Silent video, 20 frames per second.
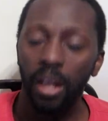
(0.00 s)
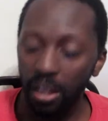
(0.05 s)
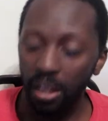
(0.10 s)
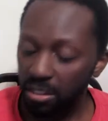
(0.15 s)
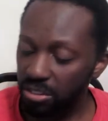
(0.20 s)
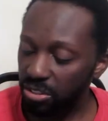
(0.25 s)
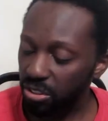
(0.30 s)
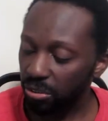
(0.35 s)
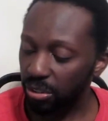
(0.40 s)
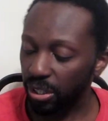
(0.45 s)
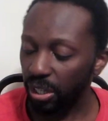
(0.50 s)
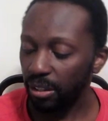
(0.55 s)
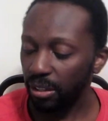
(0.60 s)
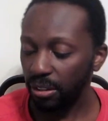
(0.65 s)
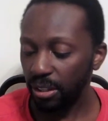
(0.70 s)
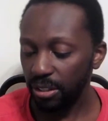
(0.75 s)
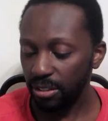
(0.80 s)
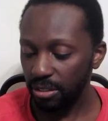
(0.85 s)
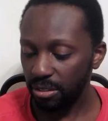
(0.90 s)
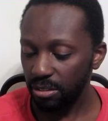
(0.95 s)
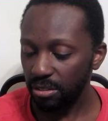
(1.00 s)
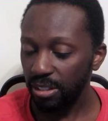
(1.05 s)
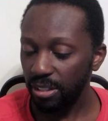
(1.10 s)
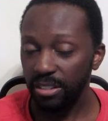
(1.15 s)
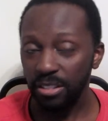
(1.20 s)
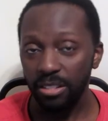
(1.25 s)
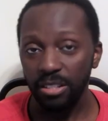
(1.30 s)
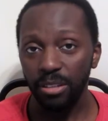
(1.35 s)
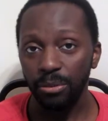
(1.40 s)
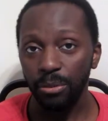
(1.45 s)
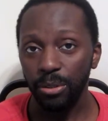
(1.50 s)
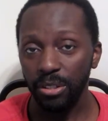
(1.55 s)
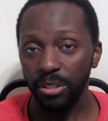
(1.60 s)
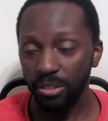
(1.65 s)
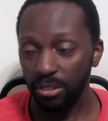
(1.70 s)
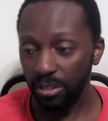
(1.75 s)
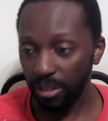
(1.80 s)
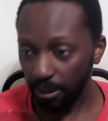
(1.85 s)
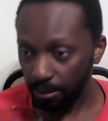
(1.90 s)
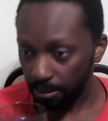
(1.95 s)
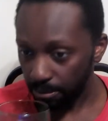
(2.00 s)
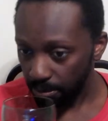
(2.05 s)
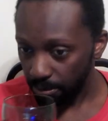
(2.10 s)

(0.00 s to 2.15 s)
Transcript: So okay, let's let's see what this is like.